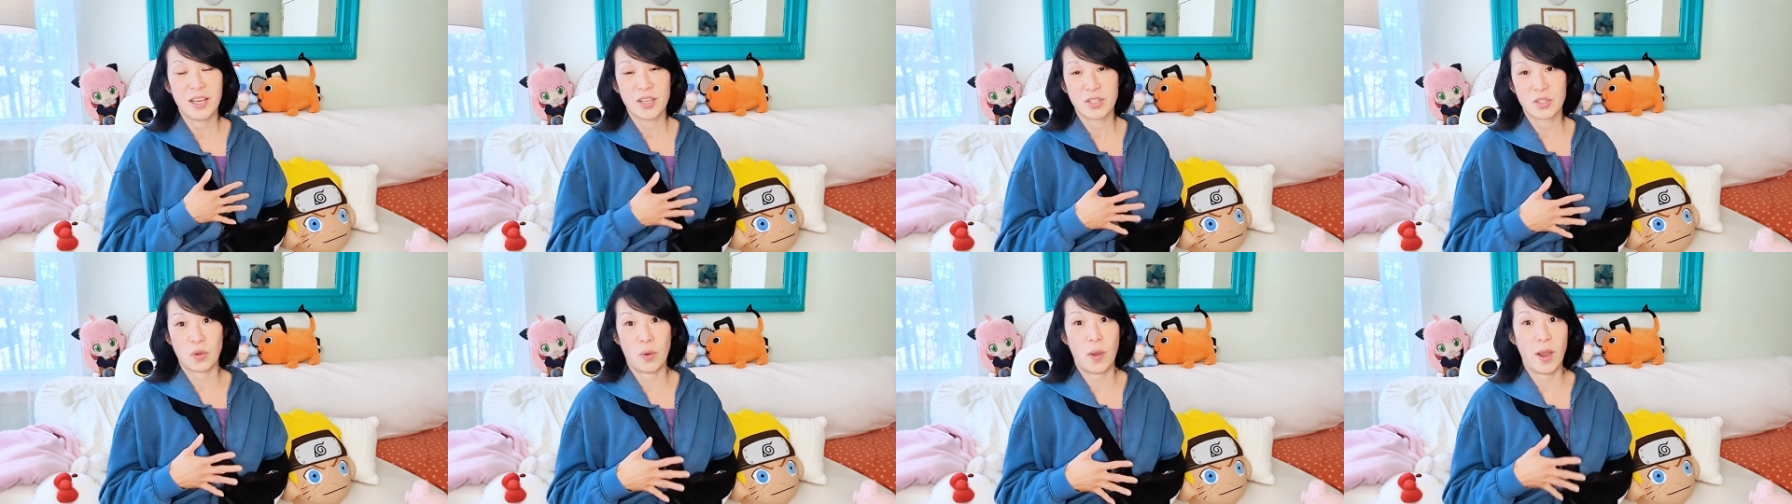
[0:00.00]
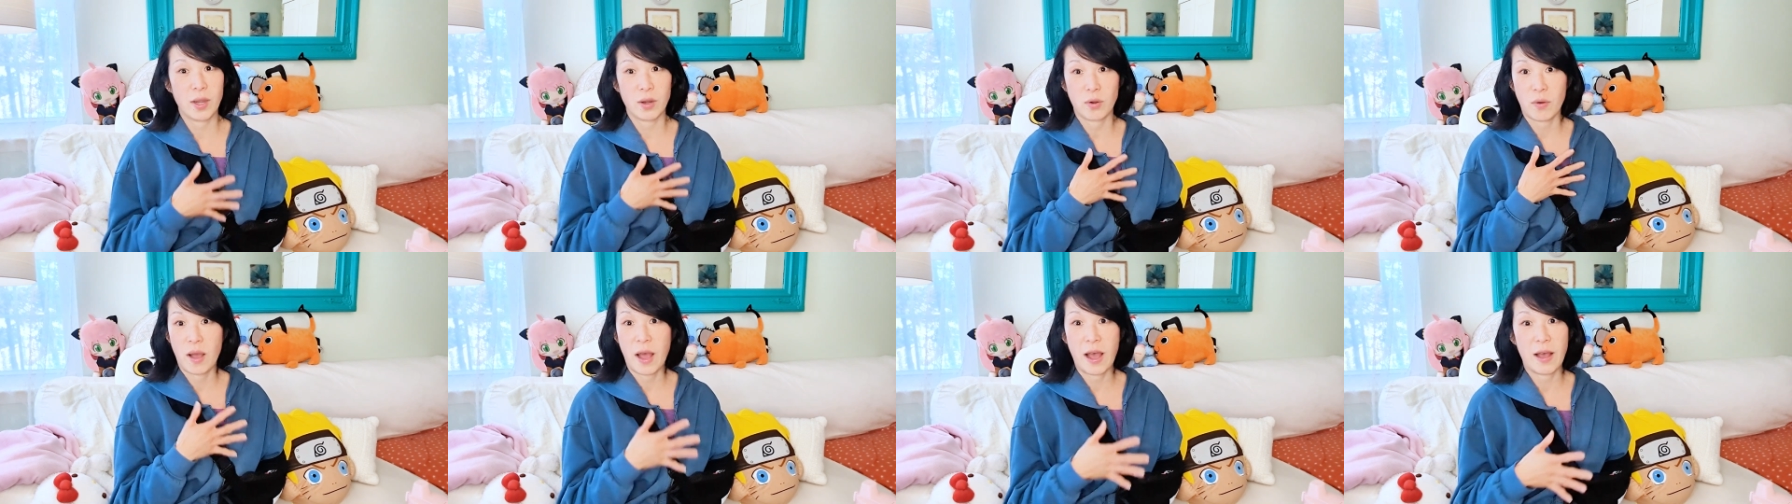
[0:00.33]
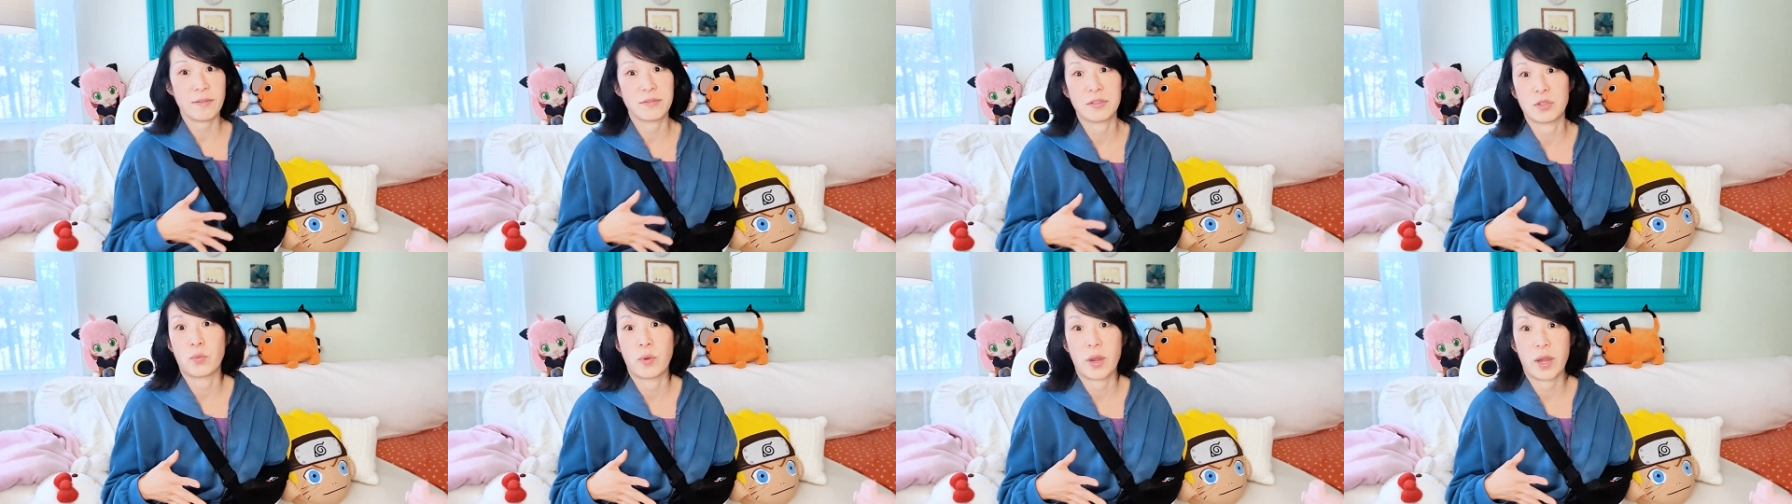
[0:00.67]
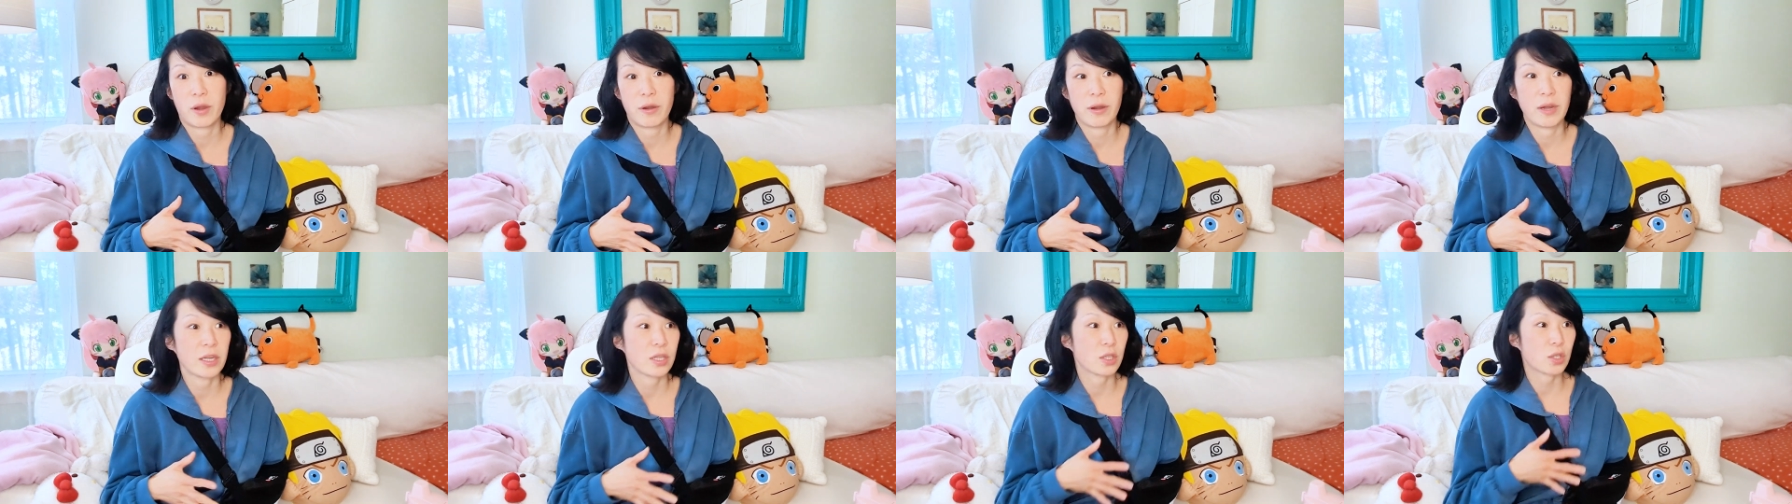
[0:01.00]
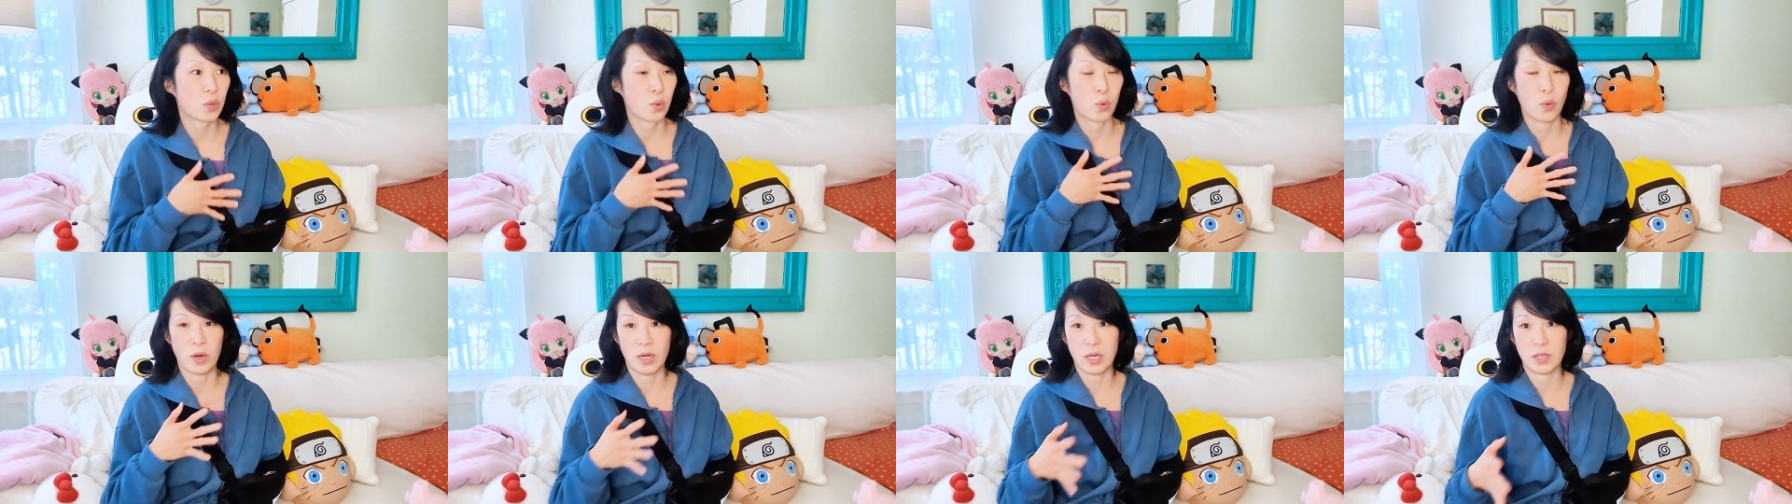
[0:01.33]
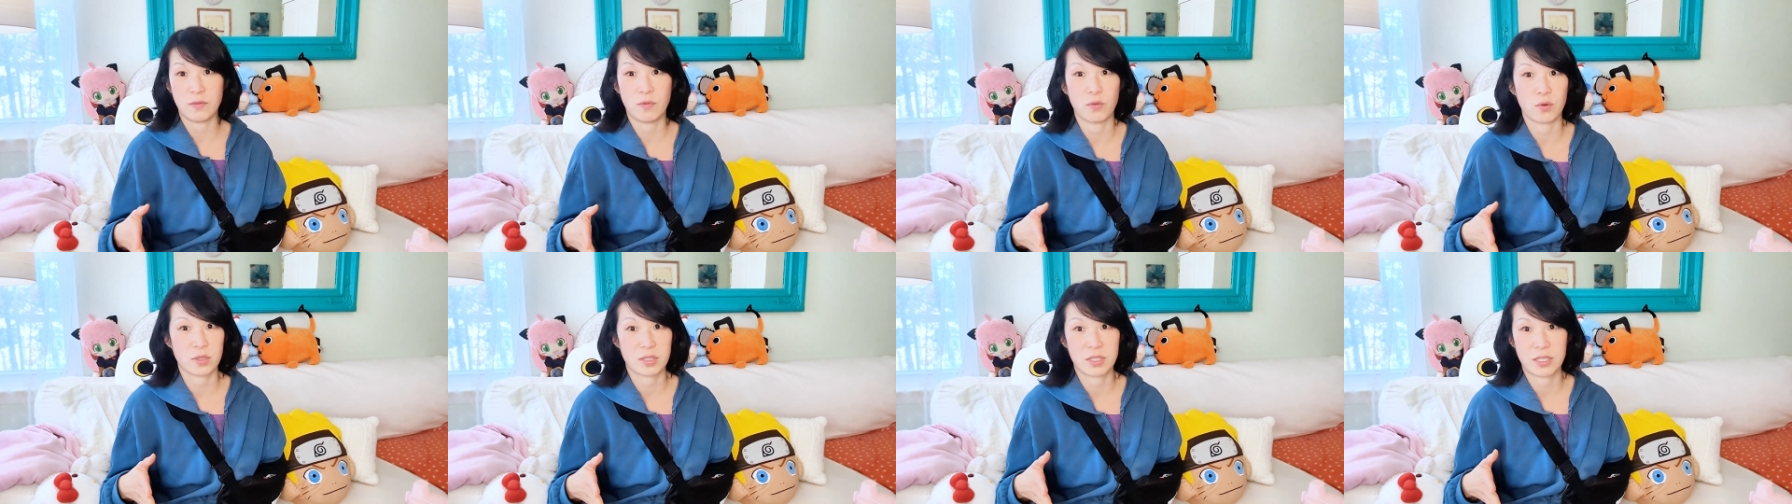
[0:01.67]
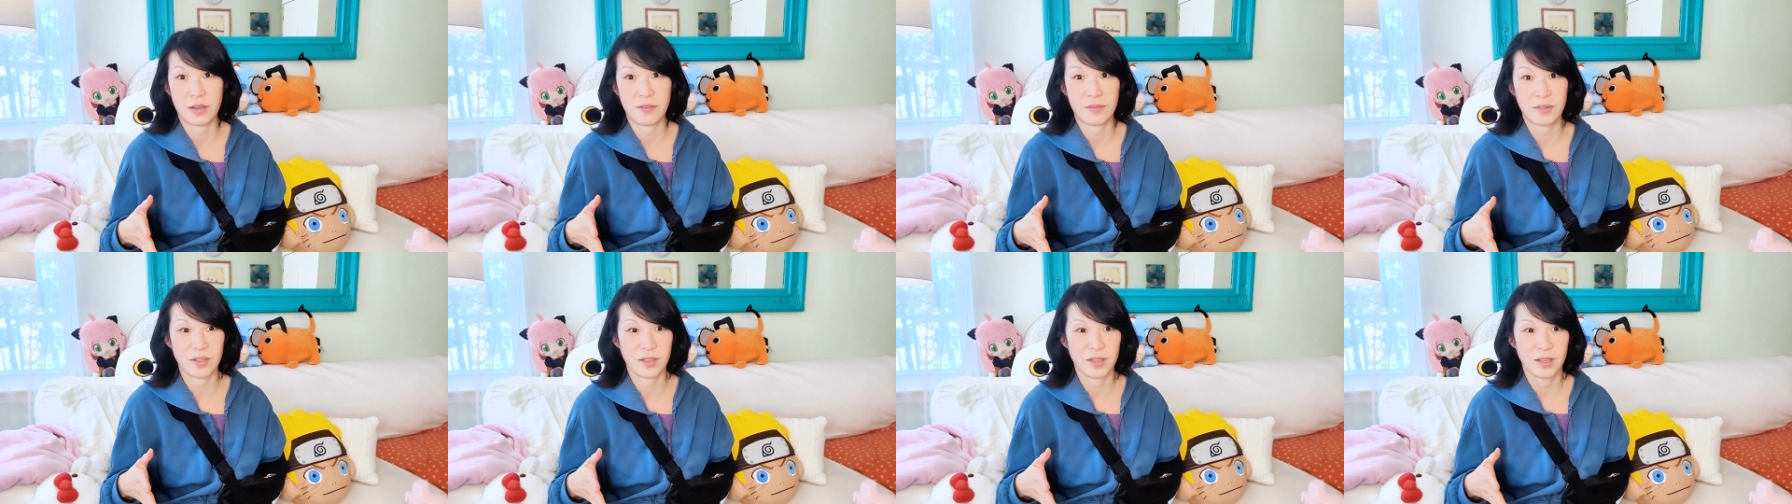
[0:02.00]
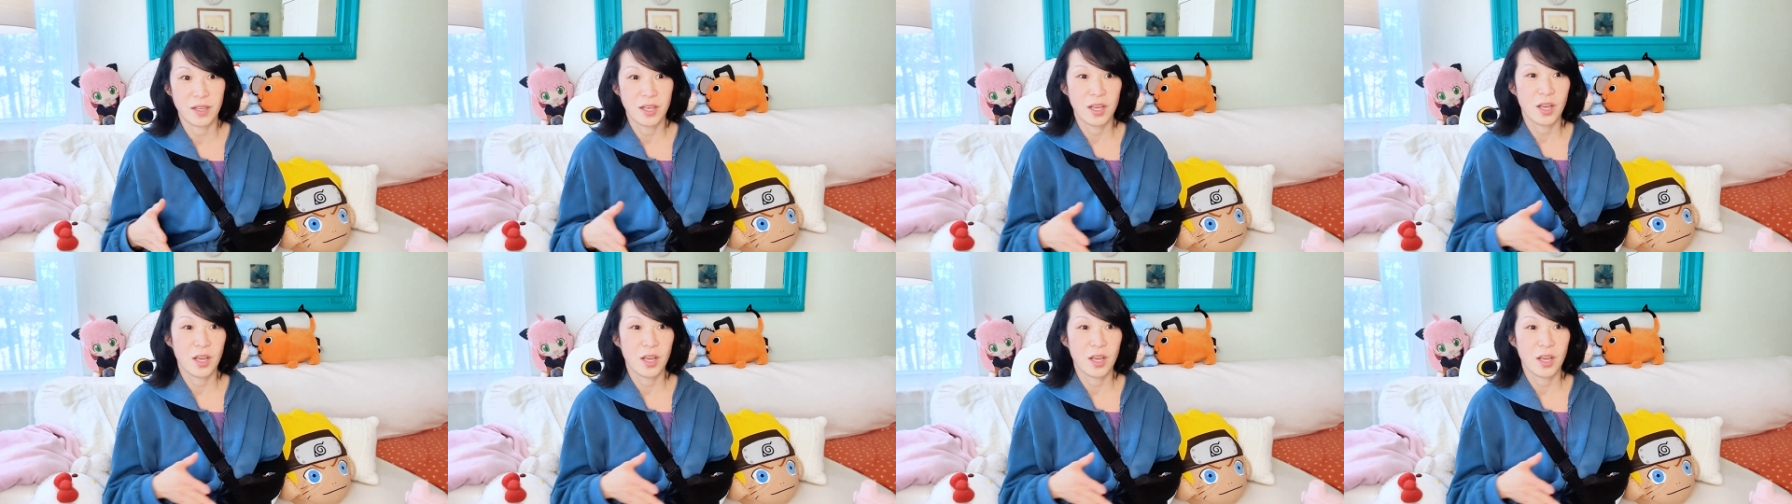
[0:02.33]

so I don't have to wear it 24/7,